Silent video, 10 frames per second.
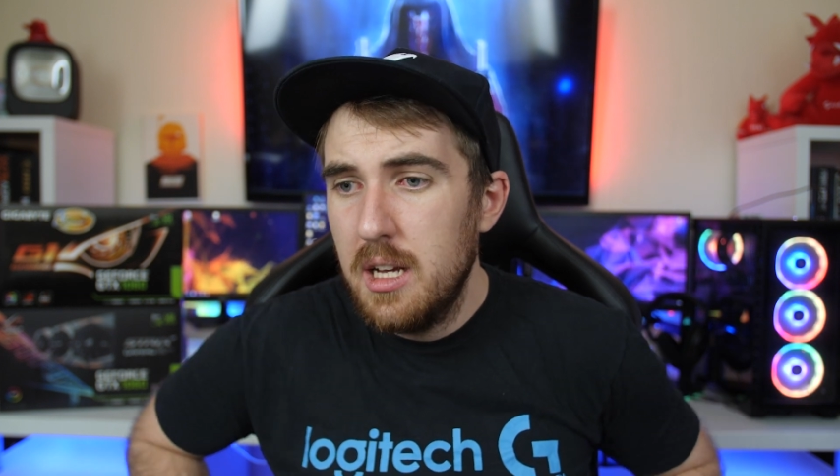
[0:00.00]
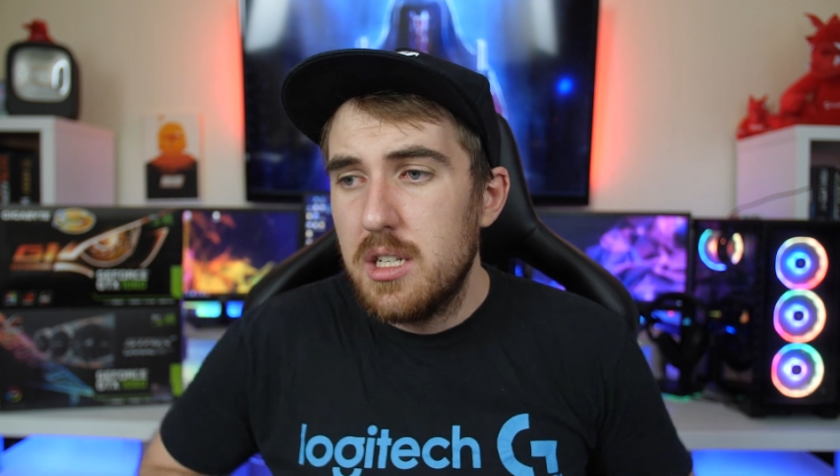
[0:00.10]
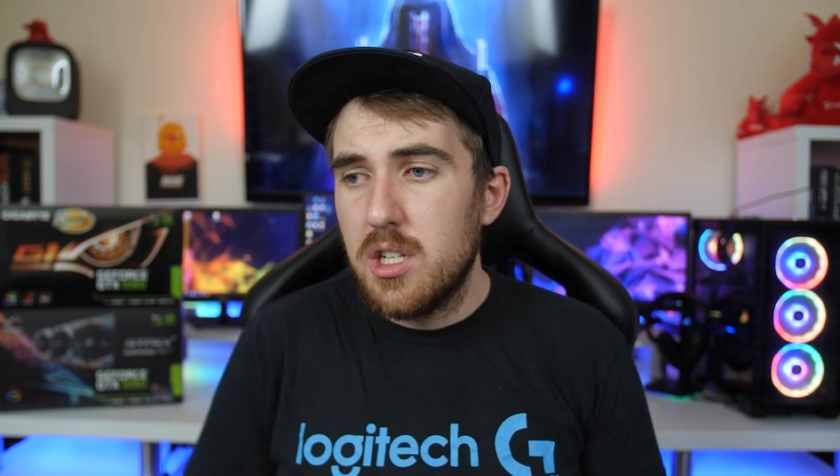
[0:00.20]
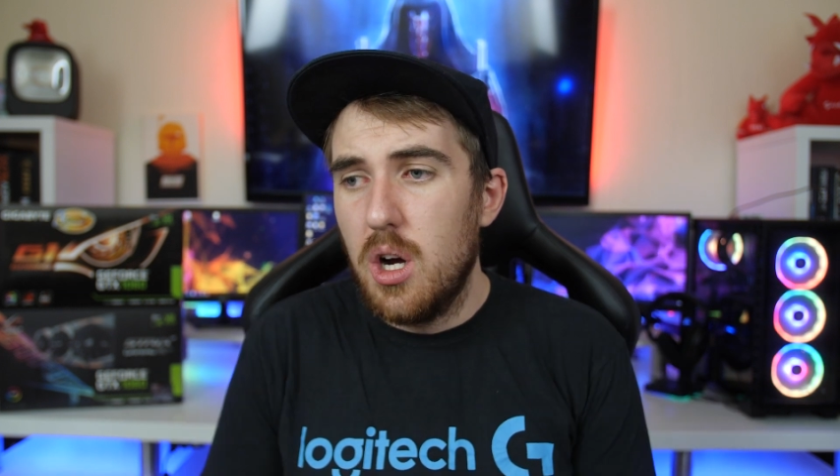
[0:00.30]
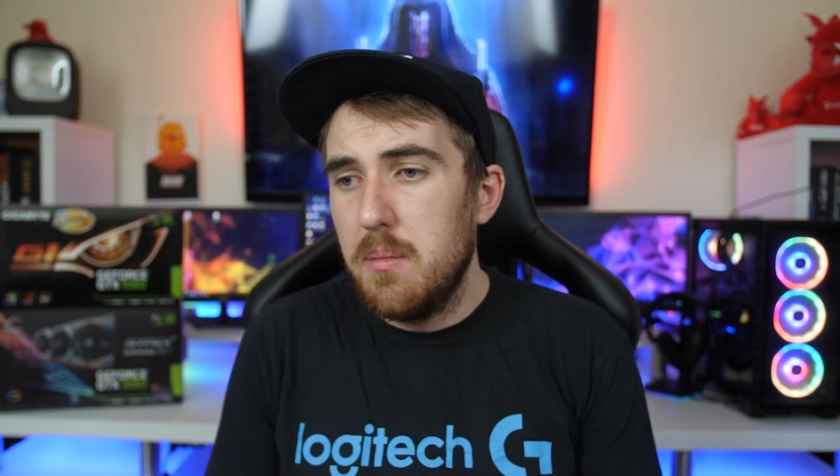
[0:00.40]

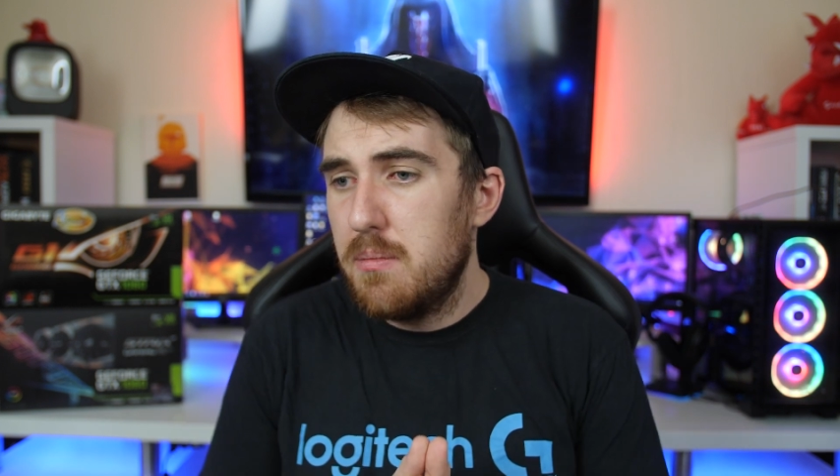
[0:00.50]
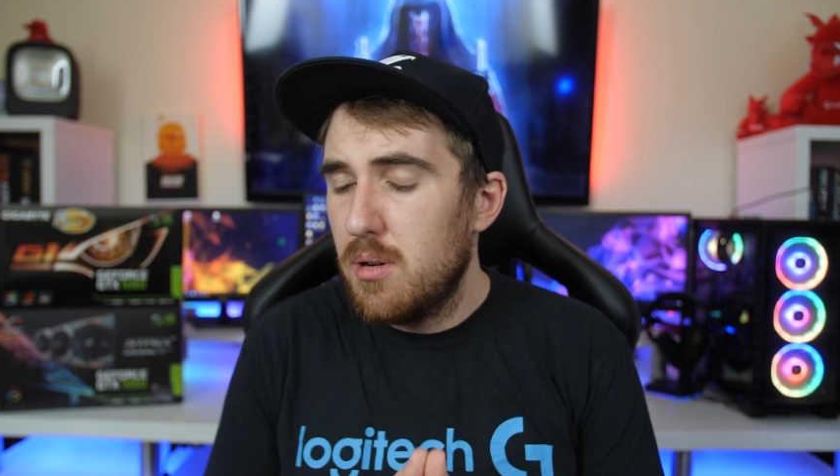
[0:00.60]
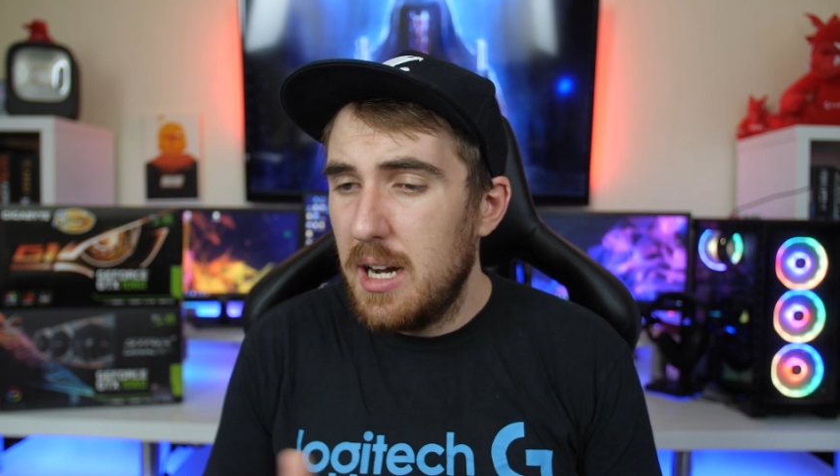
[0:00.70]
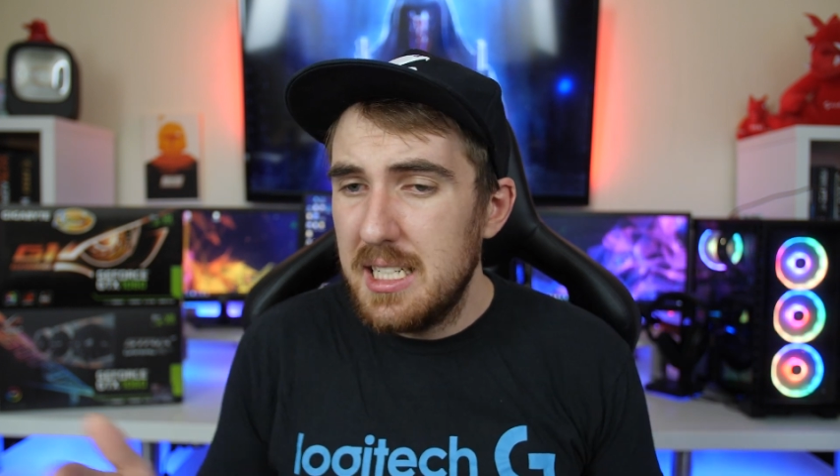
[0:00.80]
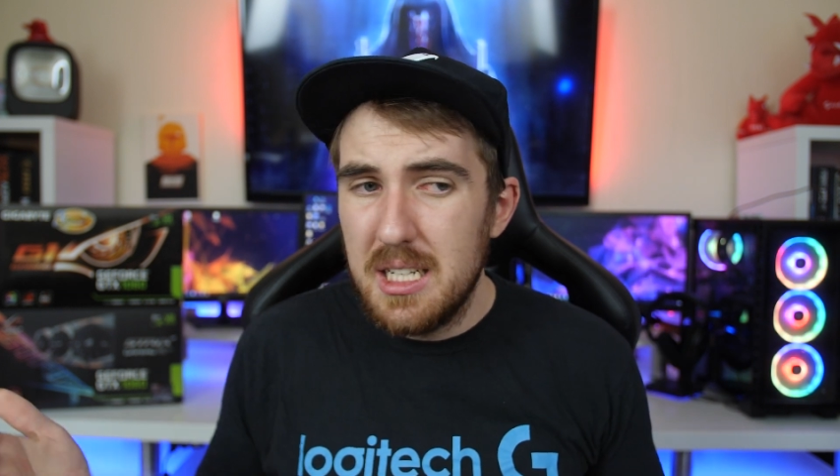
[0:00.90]
So
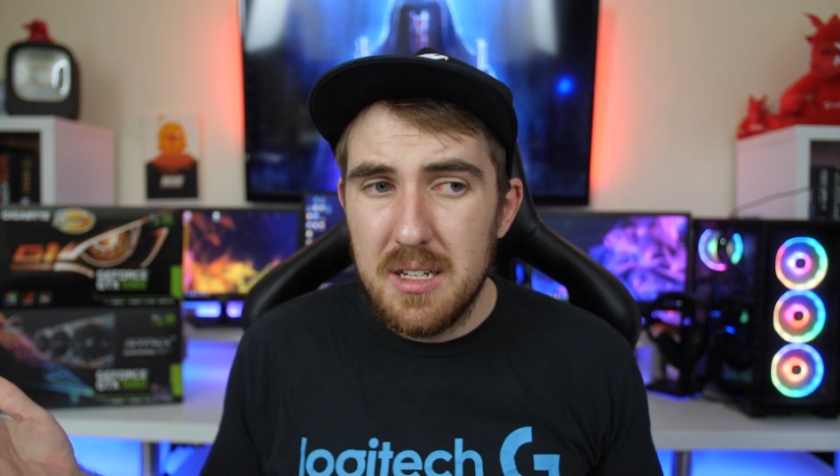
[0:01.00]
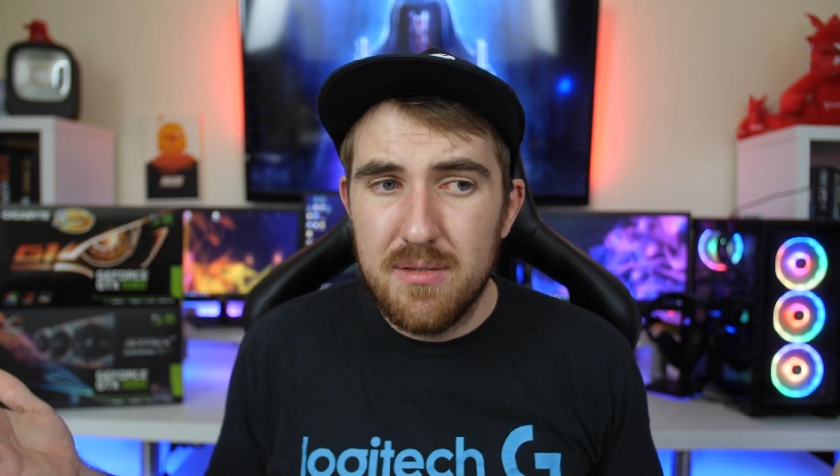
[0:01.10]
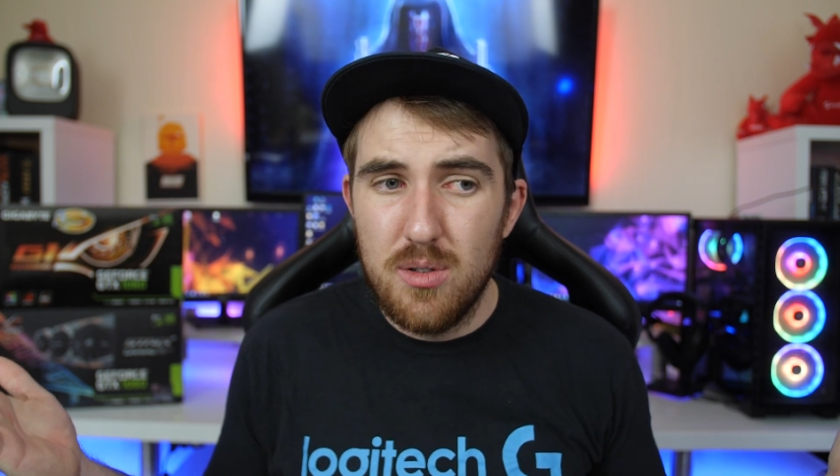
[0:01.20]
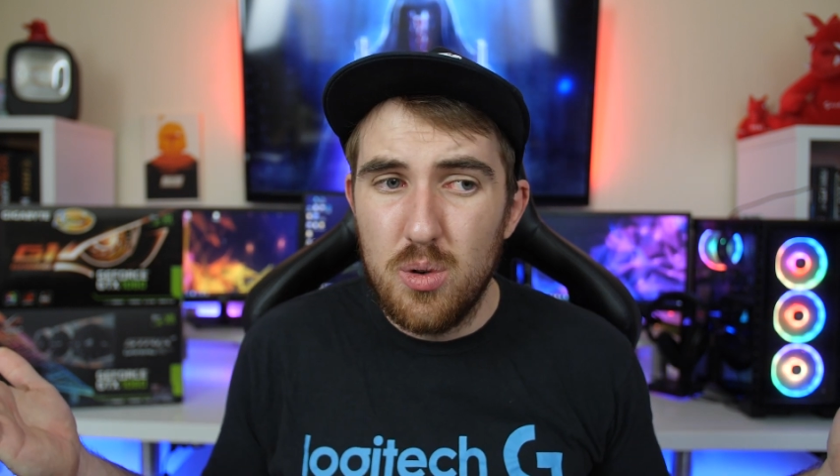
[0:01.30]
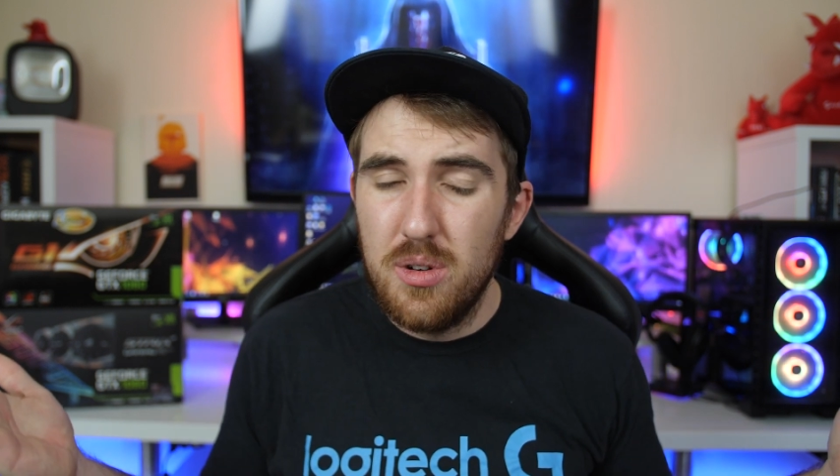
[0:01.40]
pricing
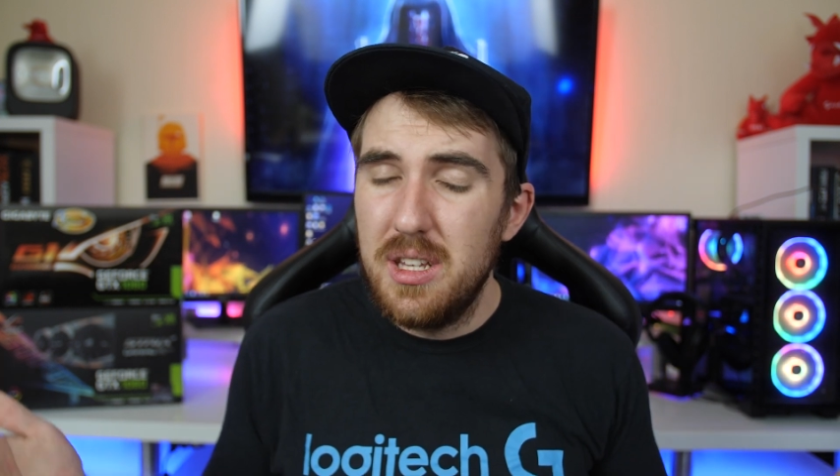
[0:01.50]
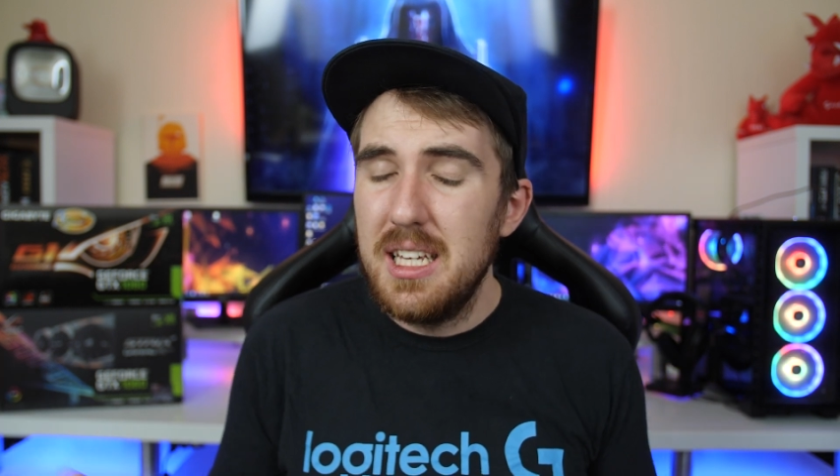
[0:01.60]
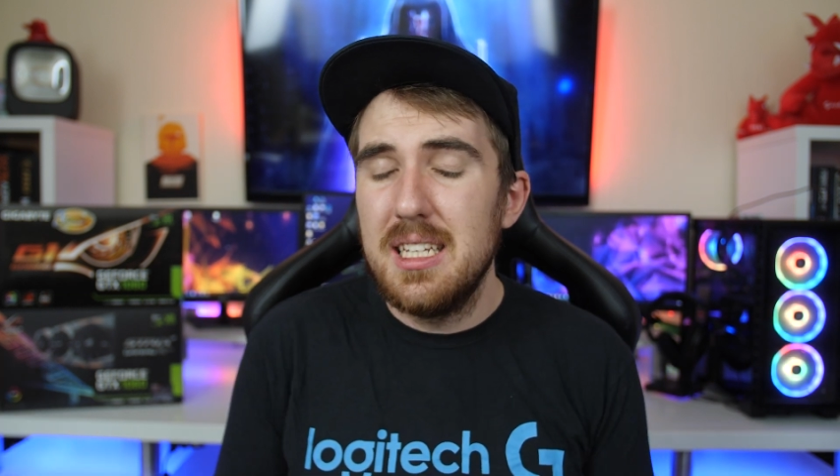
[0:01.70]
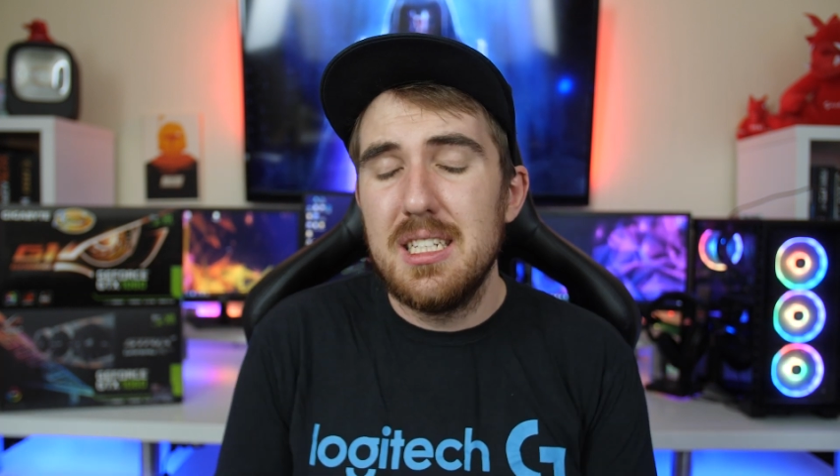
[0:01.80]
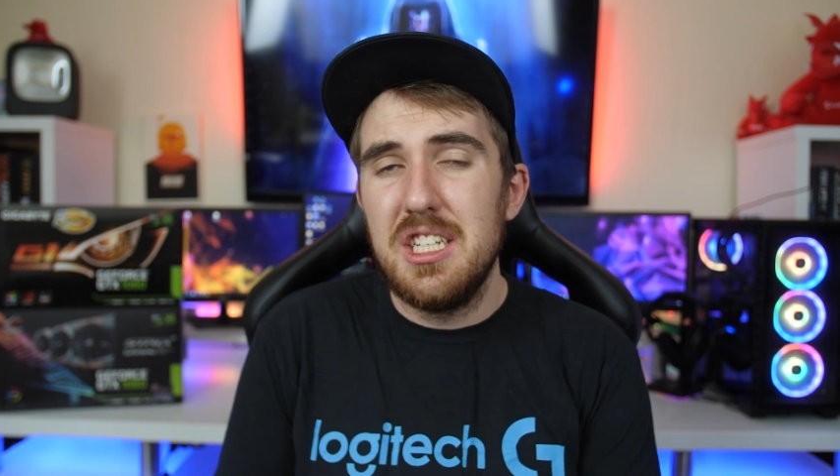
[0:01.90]
for
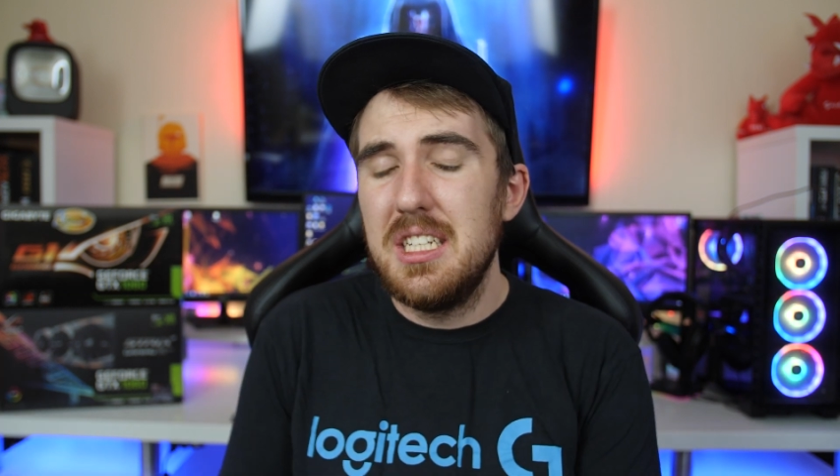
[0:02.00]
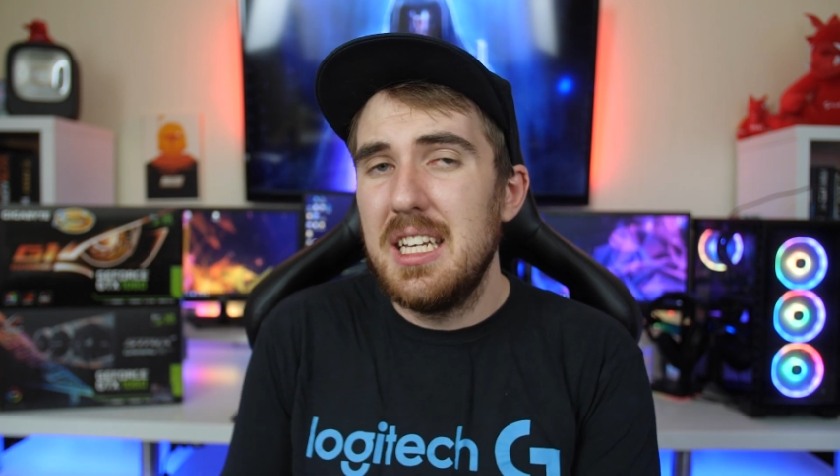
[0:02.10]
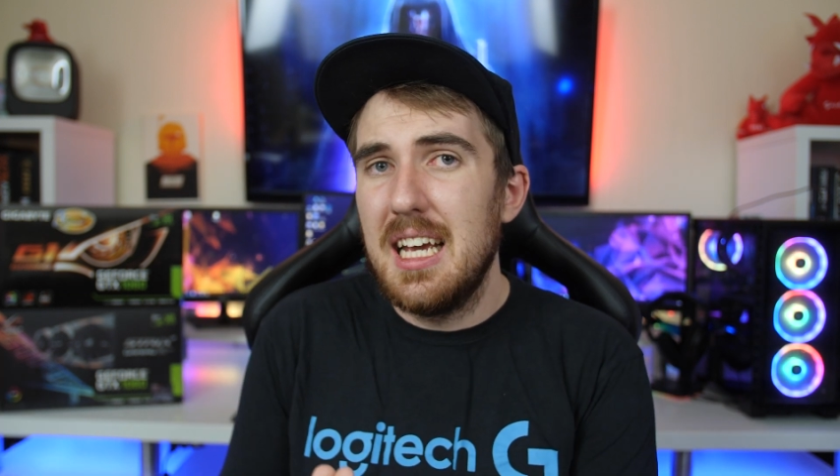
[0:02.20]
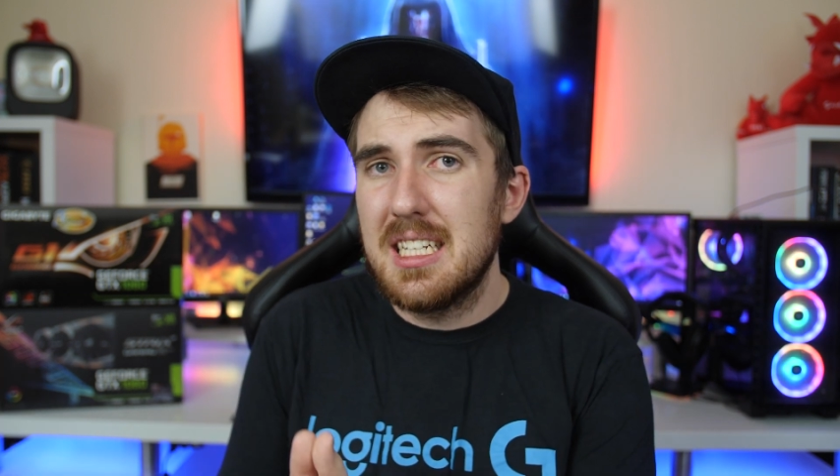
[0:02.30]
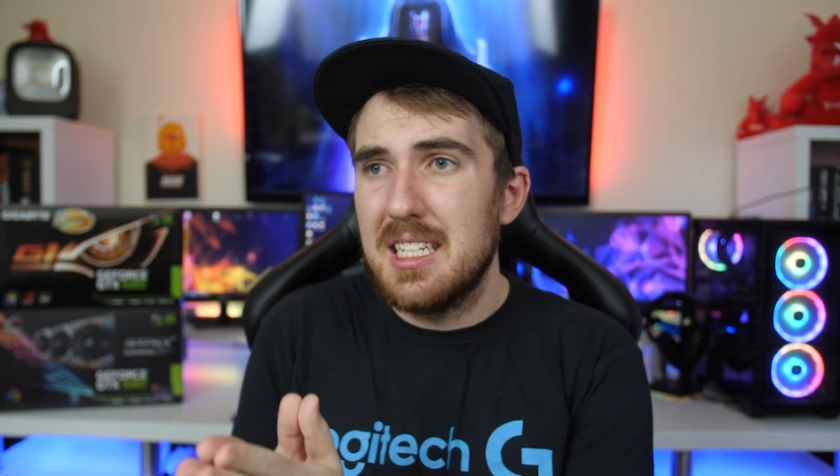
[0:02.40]
the
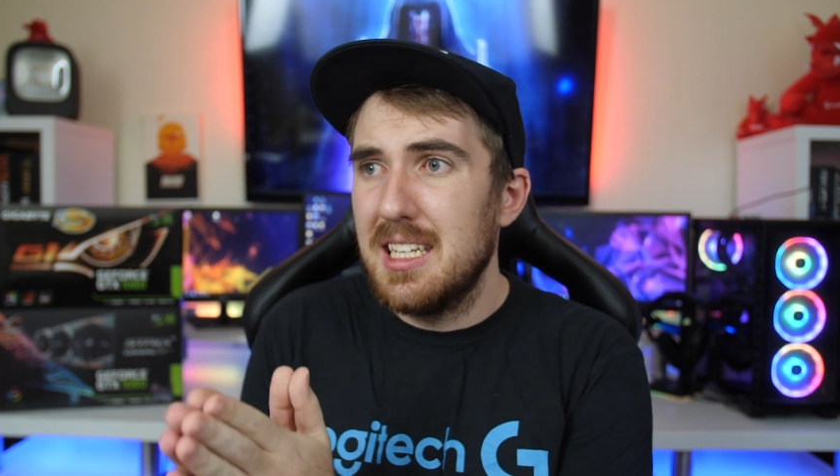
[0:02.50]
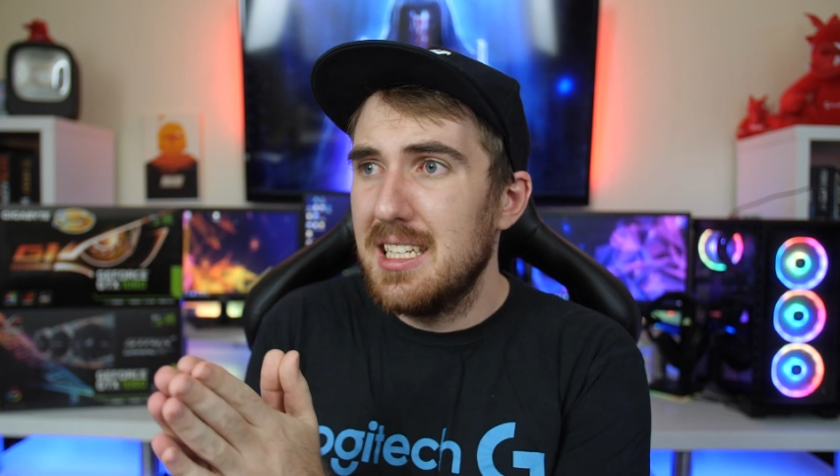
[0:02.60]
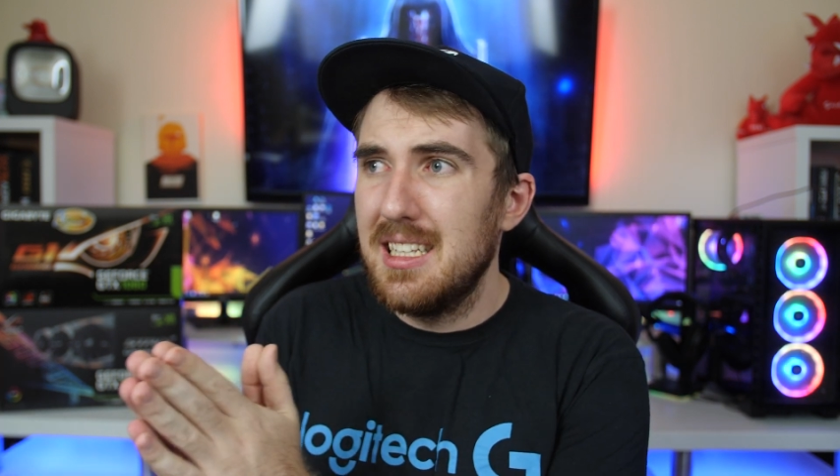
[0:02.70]
GTX